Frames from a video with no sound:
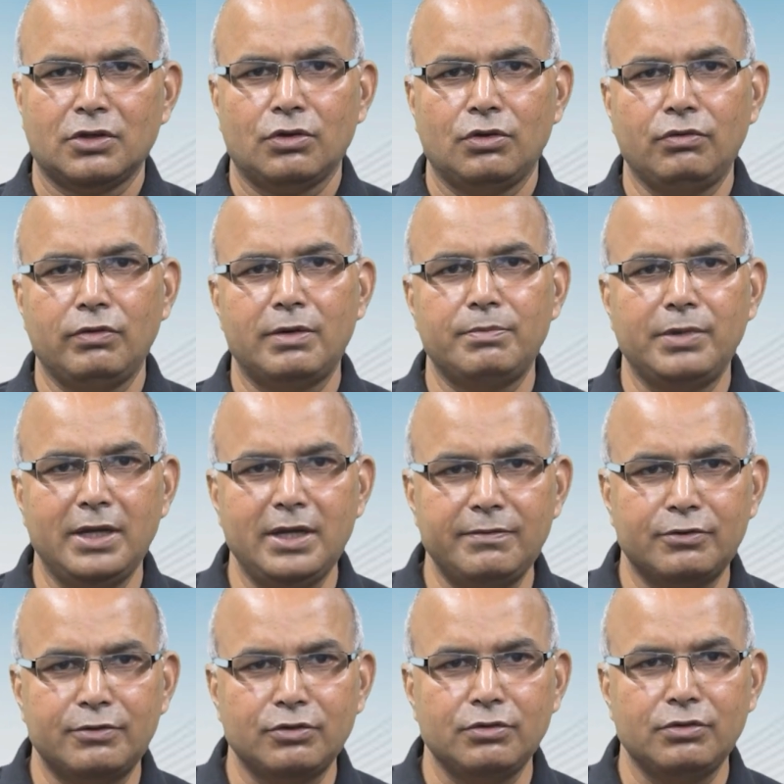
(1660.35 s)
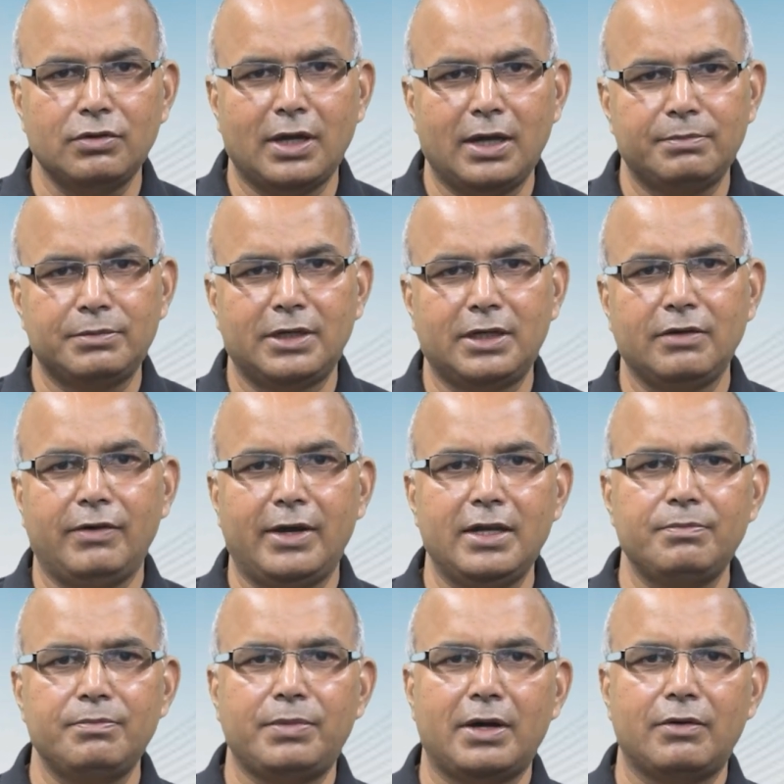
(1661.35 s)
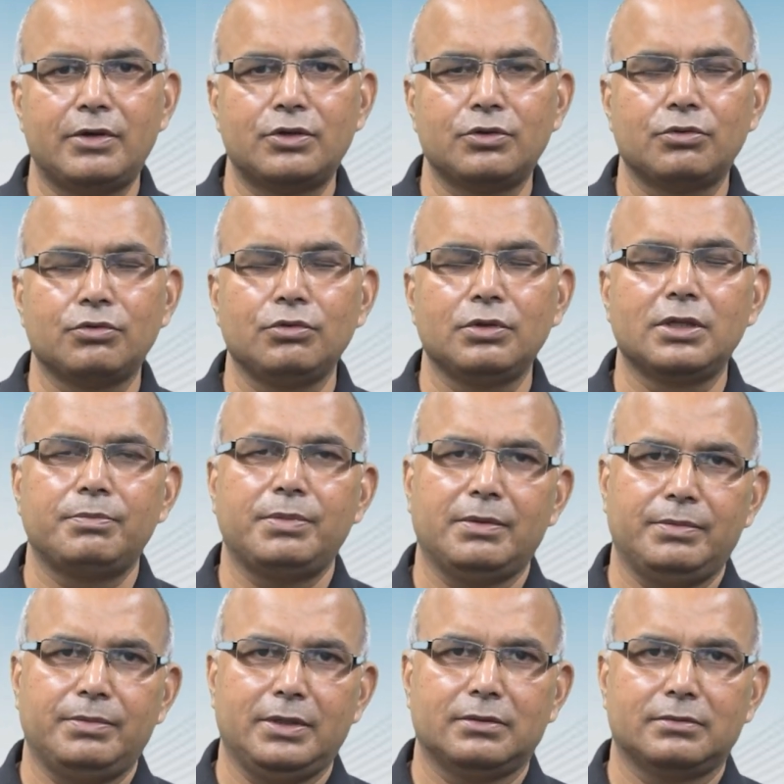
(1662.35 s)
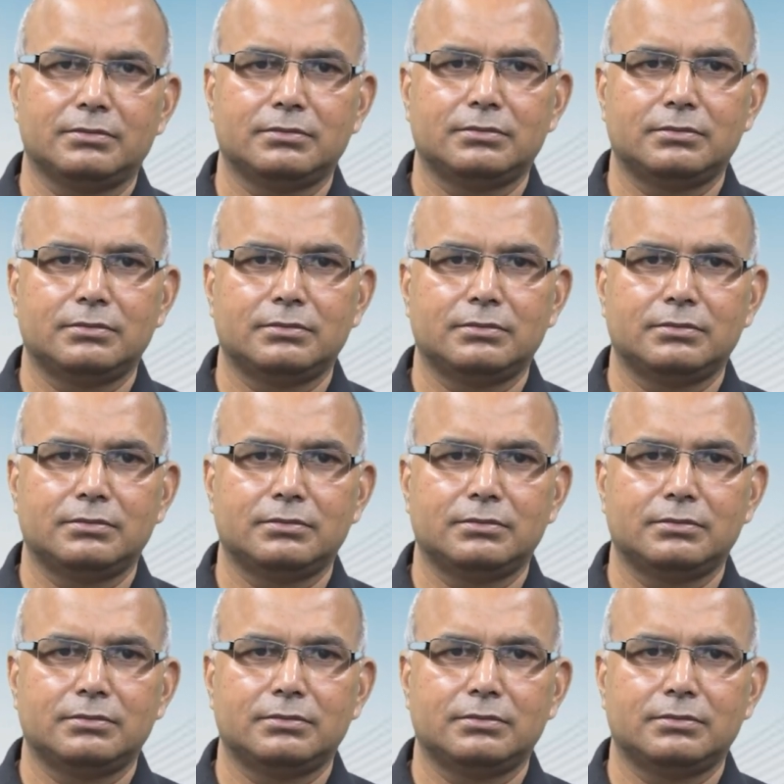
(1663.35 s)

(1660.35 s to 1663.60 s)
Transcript: who were believed to have the divine power to rule the people.